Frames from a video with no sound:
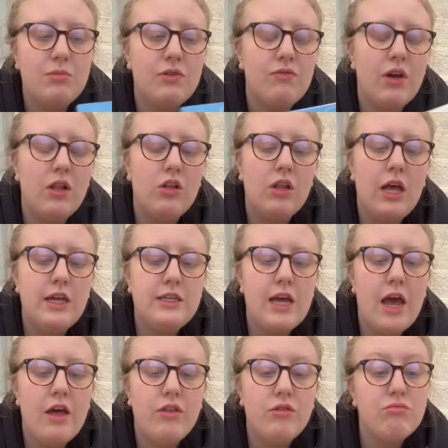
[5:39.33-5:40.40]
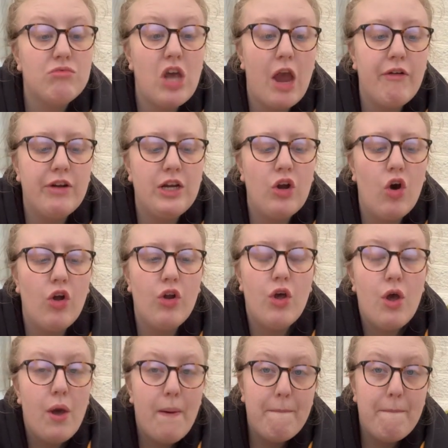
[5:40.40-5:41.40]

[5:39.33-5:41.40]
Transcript: If I look like death, carrying on,